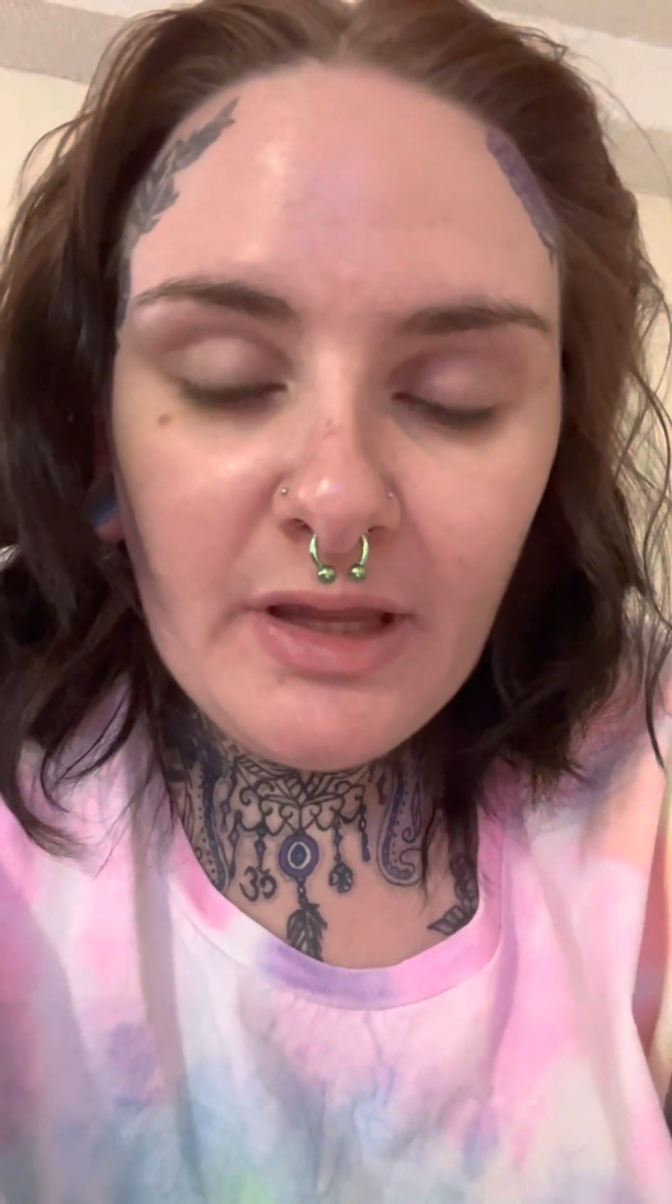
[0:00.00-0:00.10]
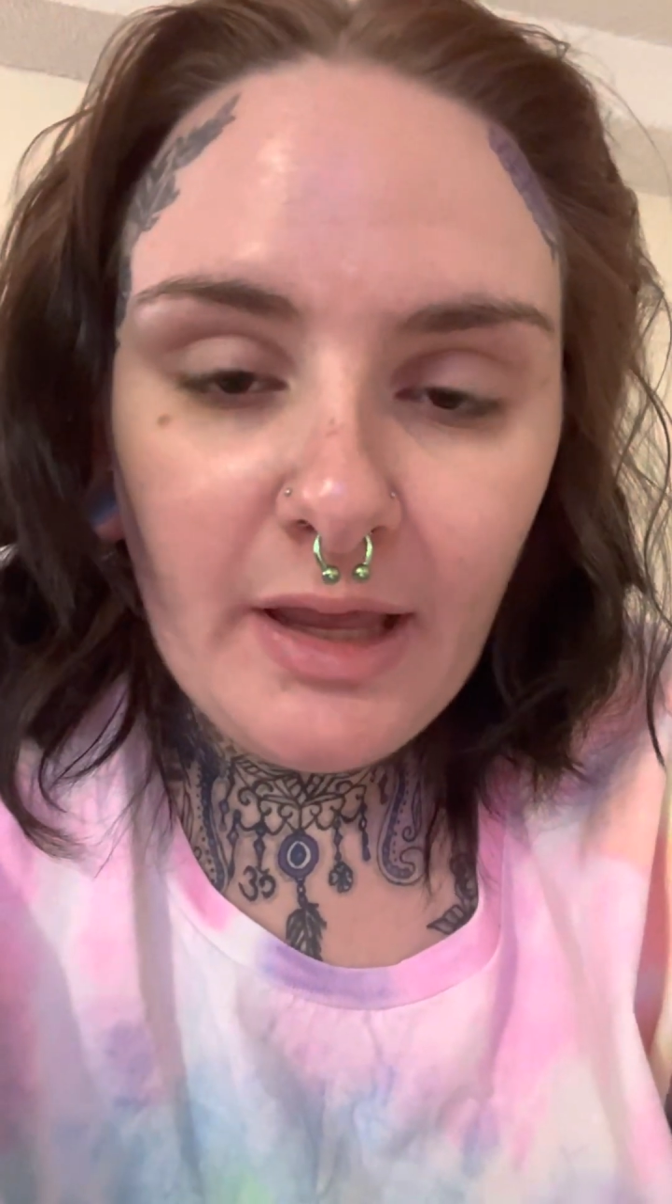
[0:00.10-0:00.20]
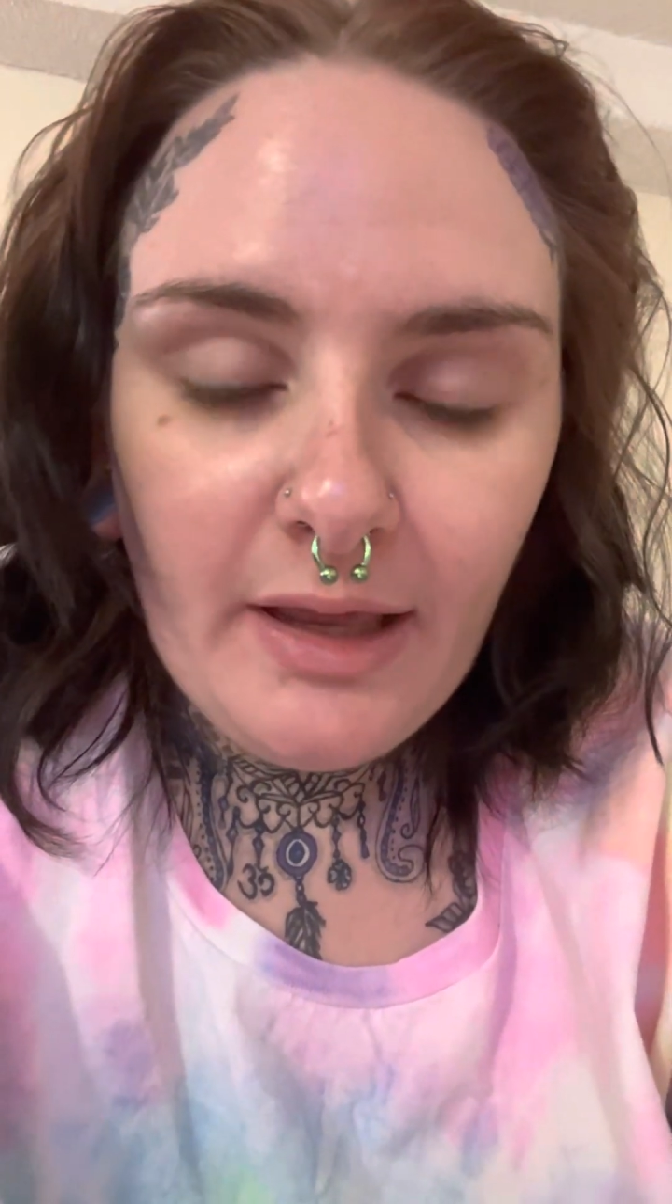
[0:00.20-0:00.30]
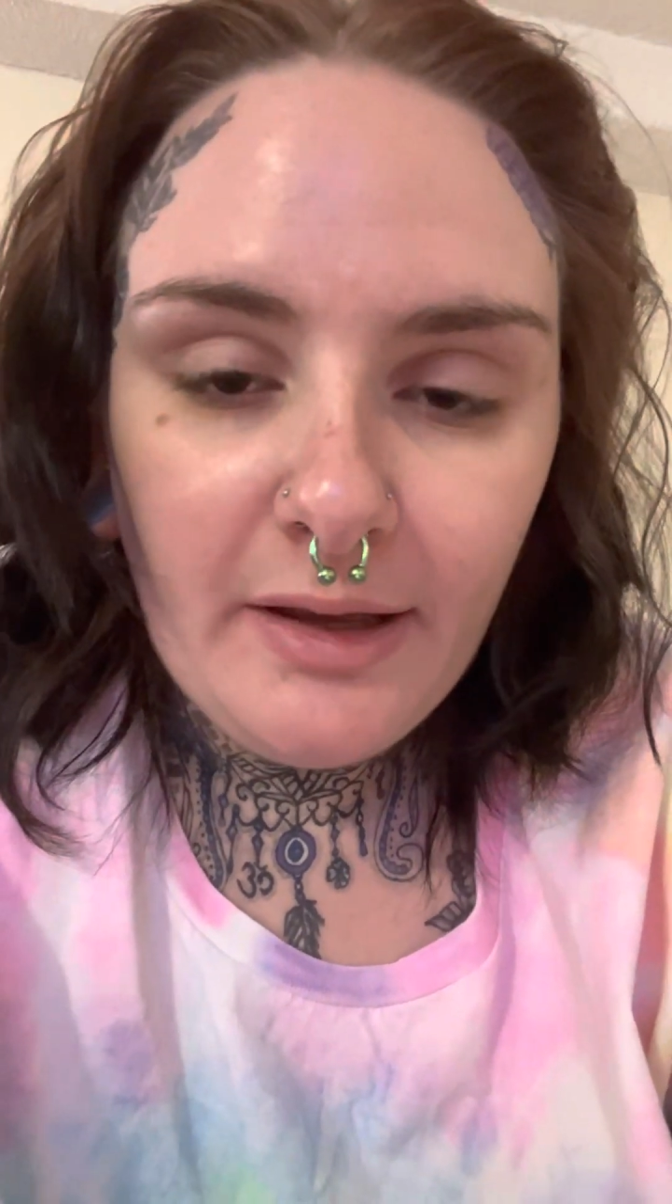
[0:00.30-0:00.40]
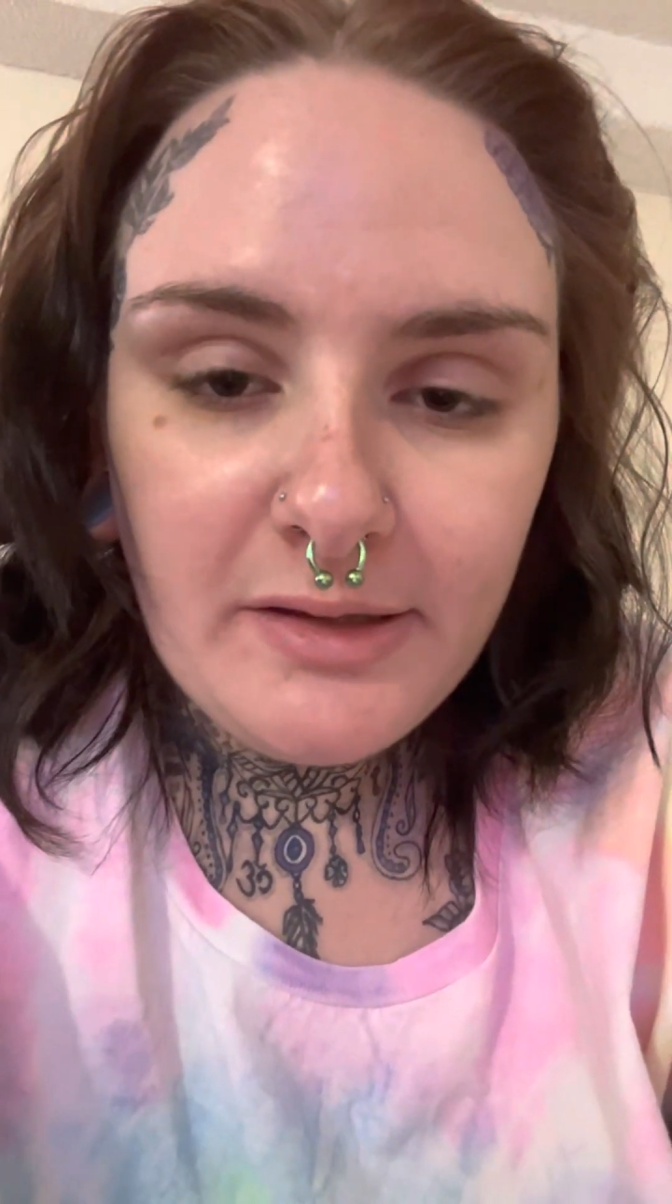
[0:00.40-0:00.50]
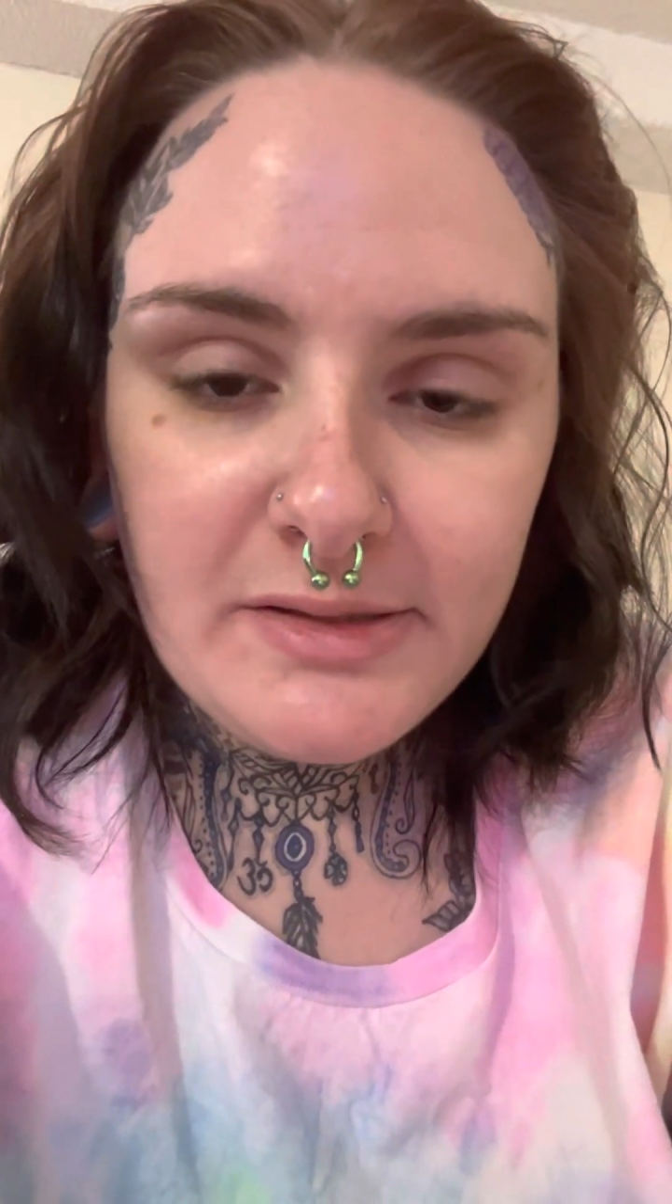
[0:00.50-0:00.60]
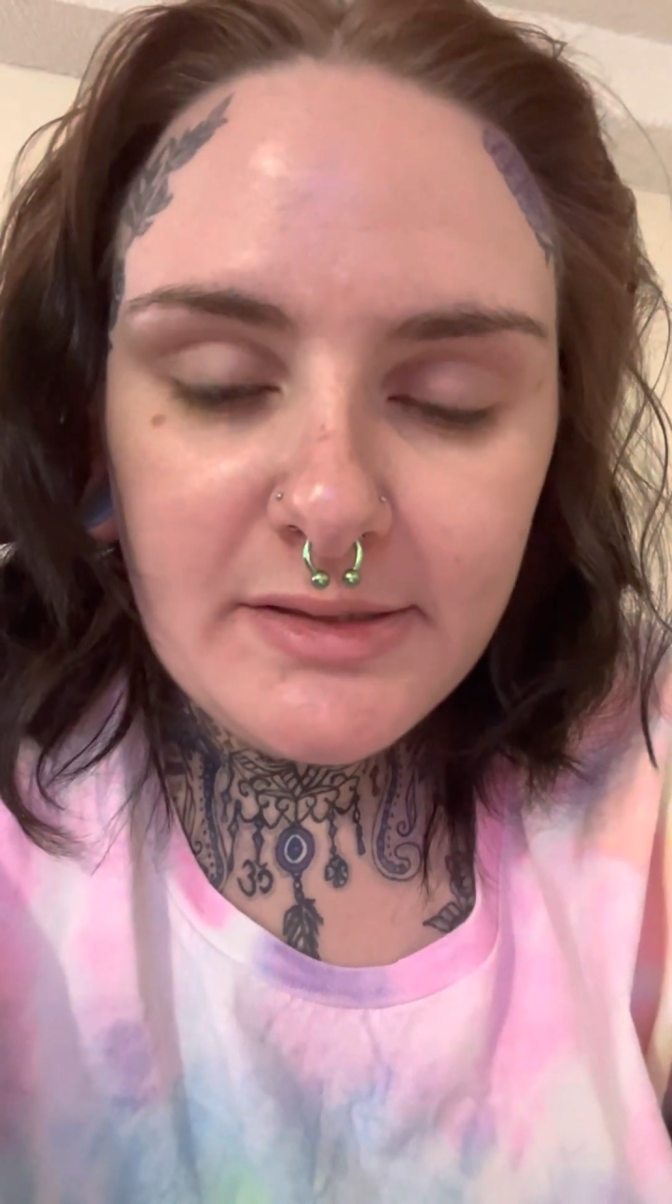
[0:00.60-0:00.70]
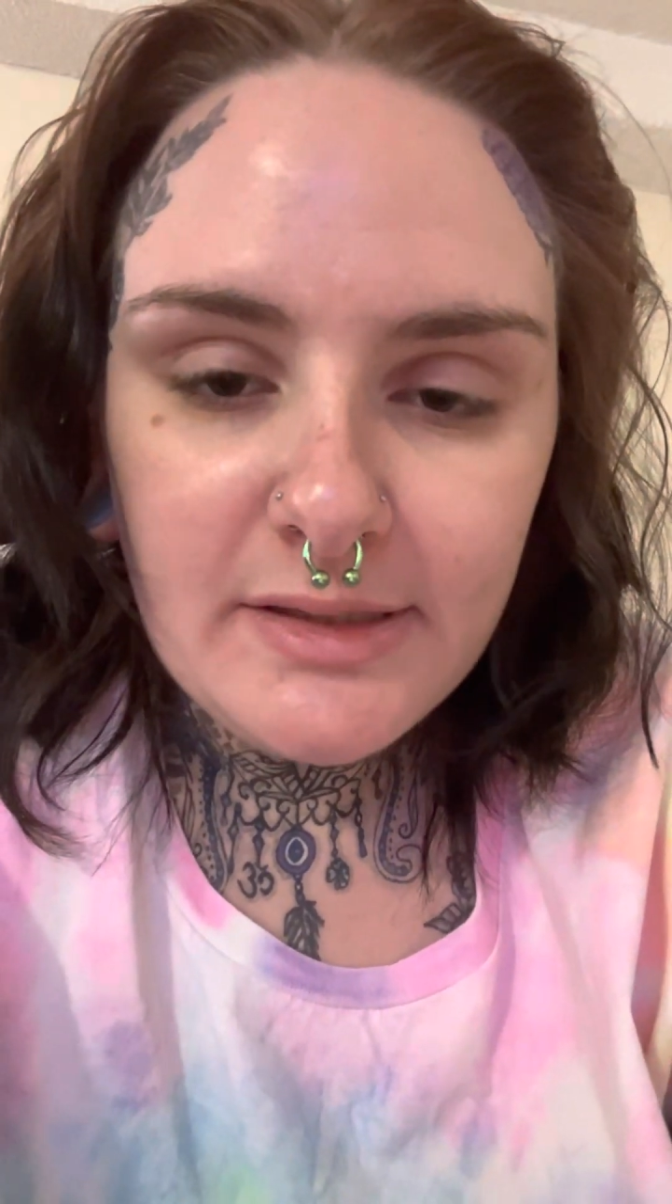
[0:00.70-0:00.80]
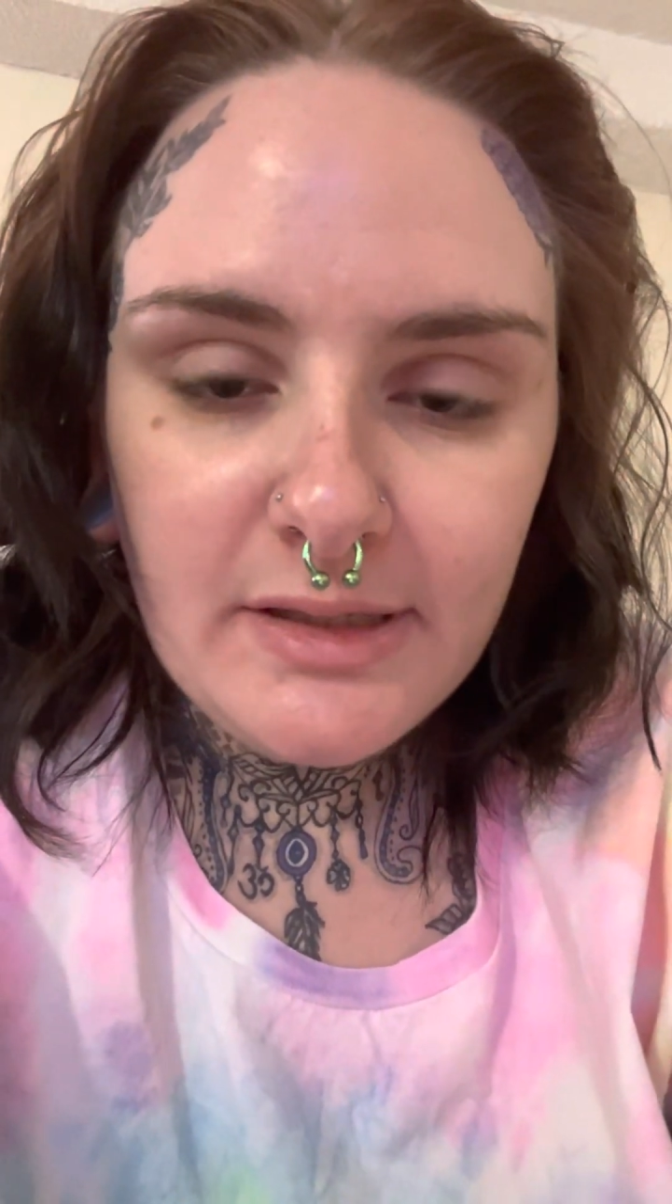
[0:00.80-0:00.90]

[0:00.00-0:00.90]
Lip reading: and